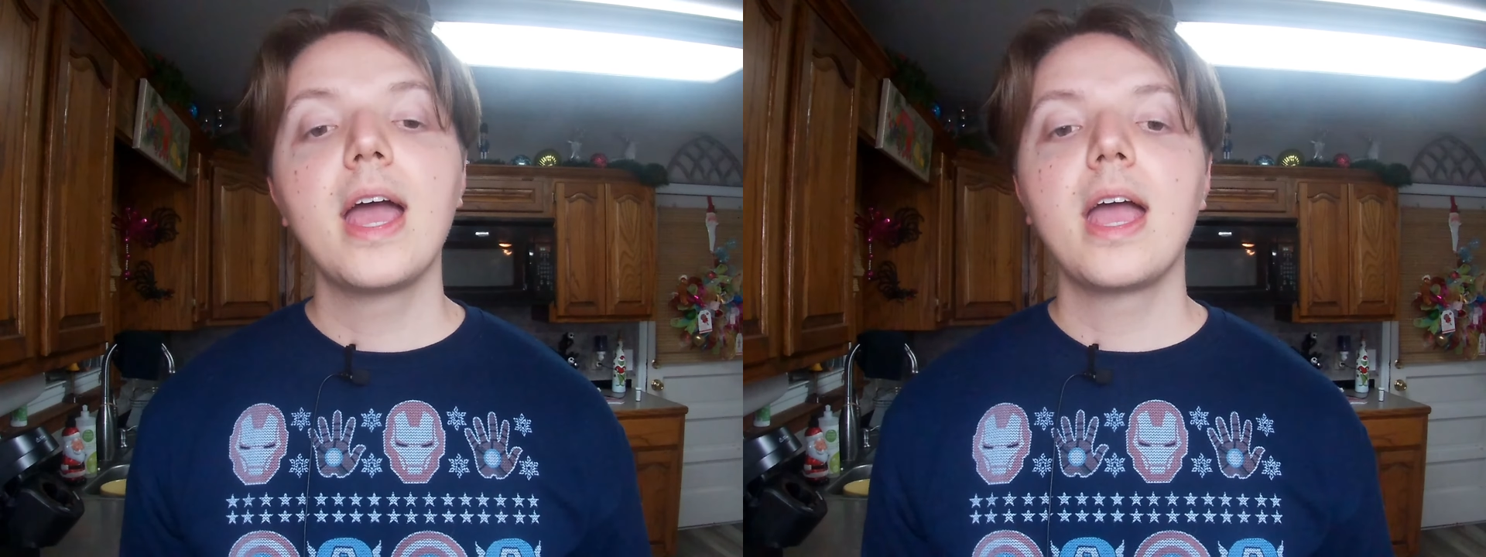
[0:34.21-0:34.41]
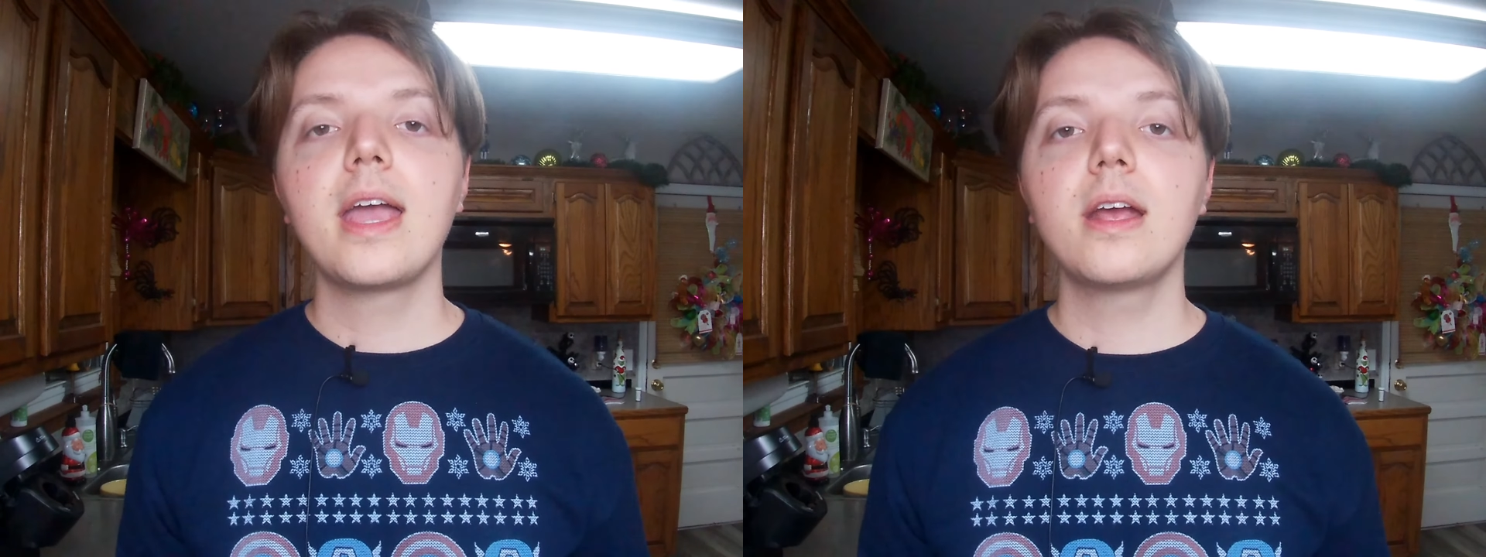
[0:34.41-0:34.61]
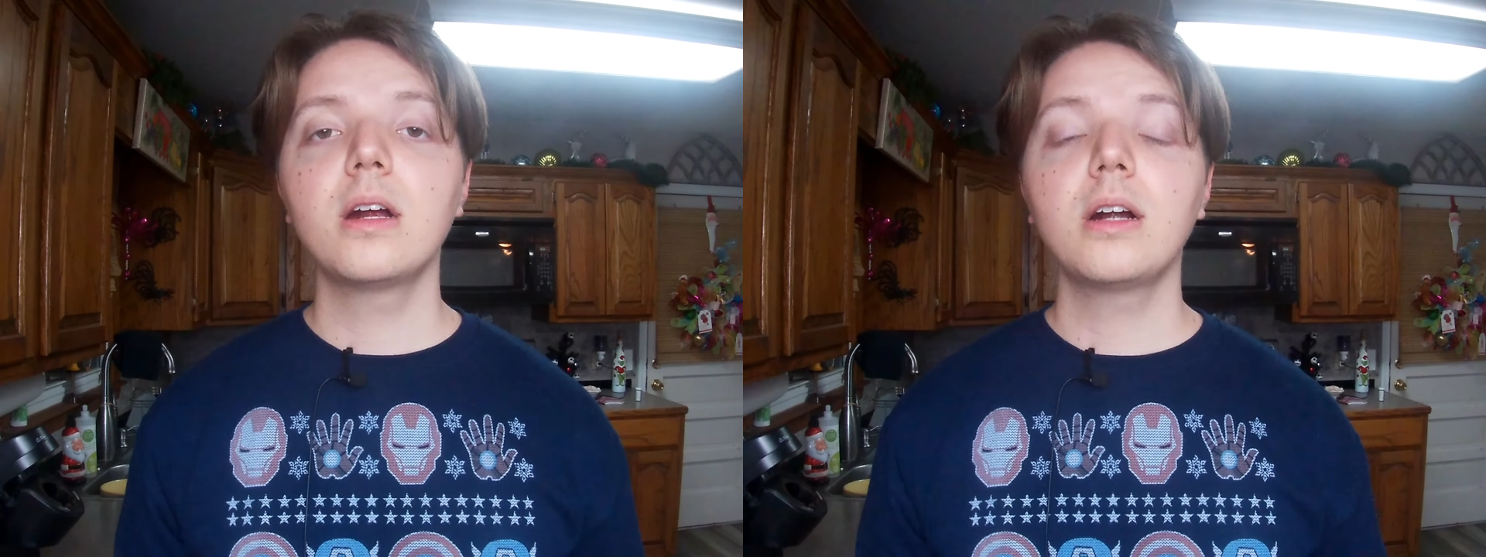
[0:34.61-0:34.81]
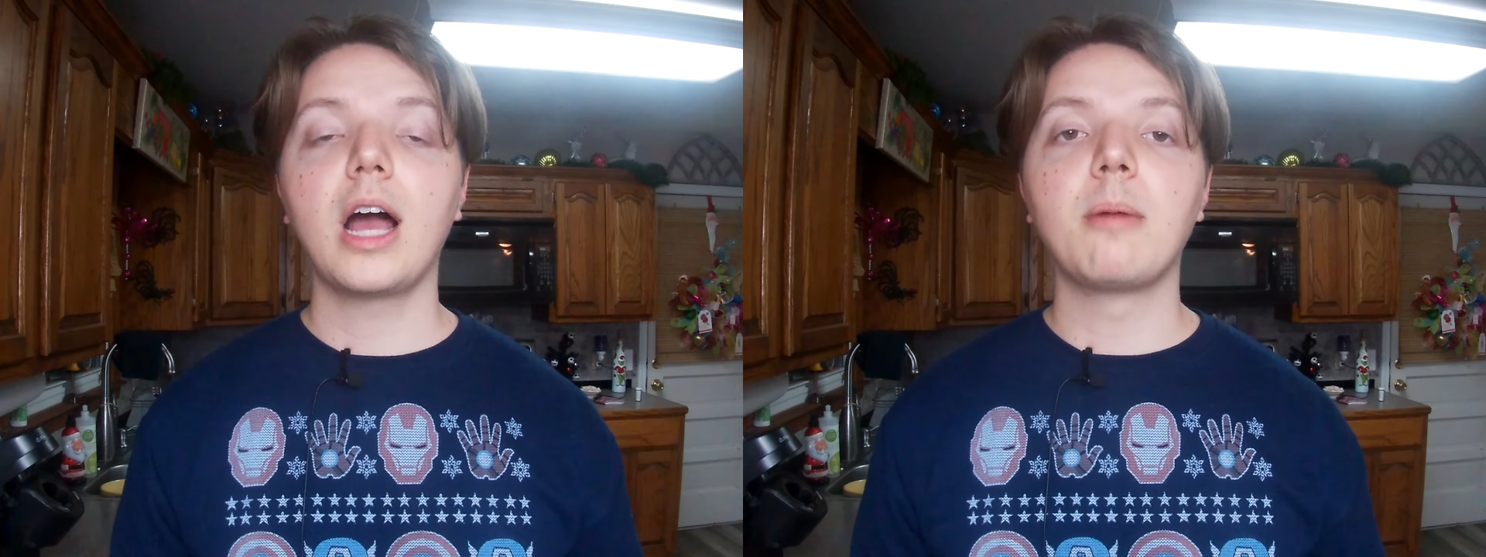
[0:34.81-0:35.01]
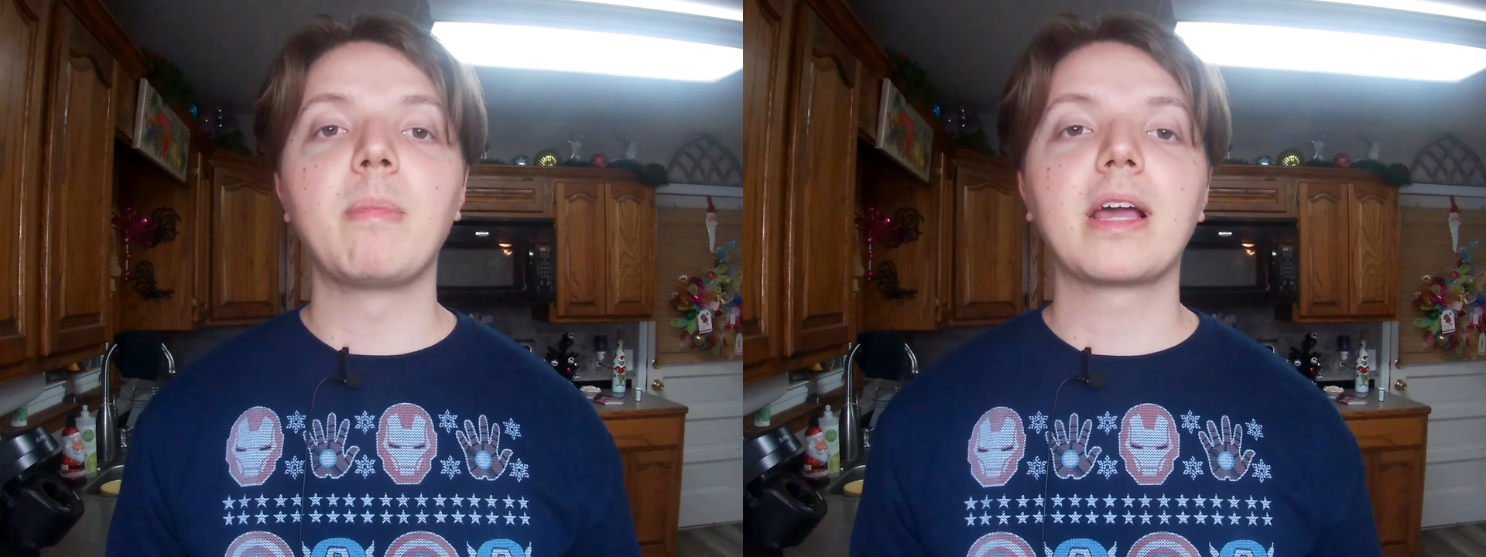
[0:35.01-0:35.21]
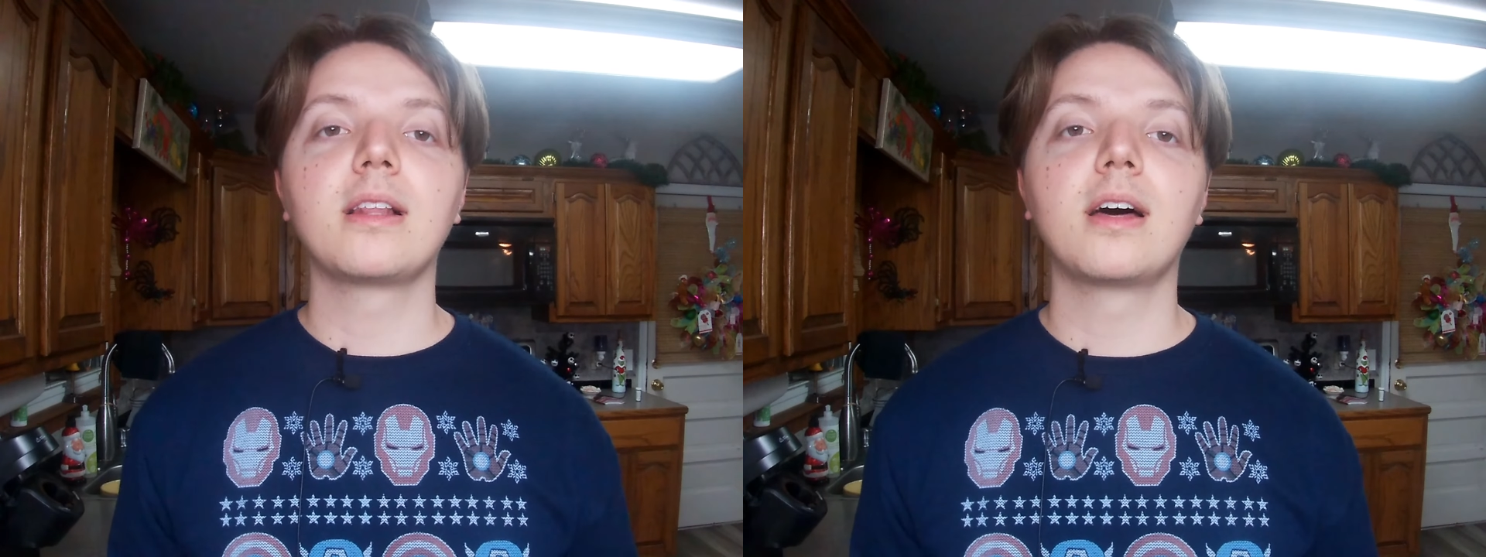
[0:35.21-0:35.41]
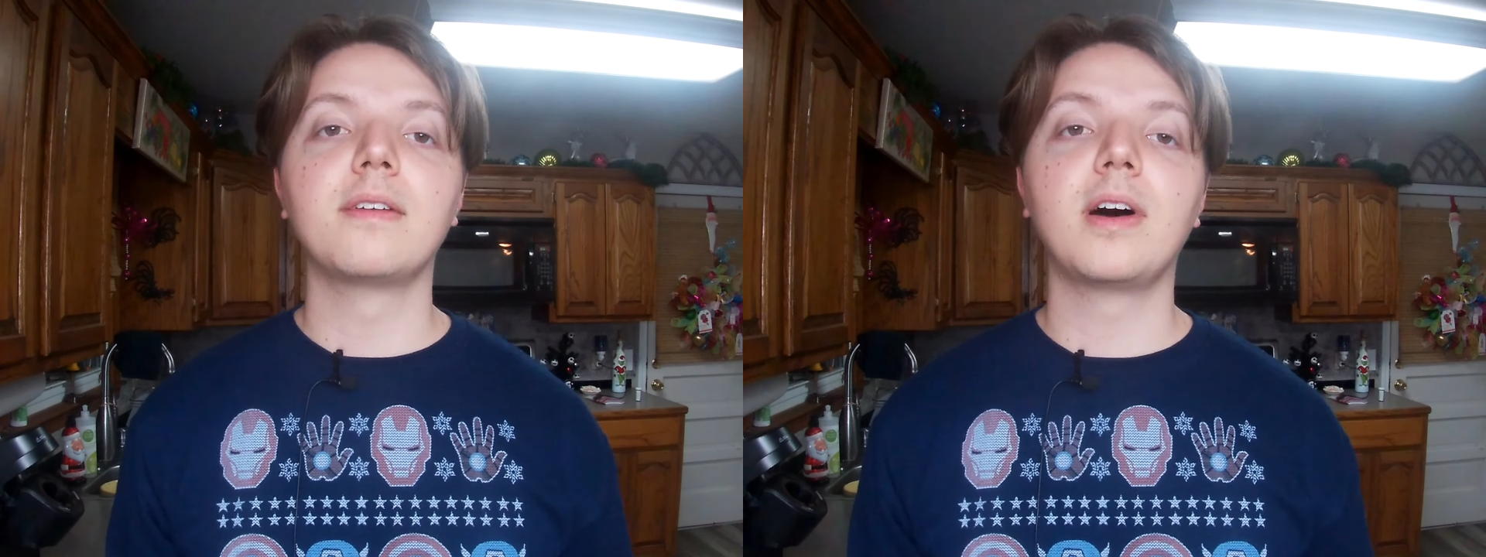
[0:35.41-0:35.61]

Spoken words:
Here I make a lot of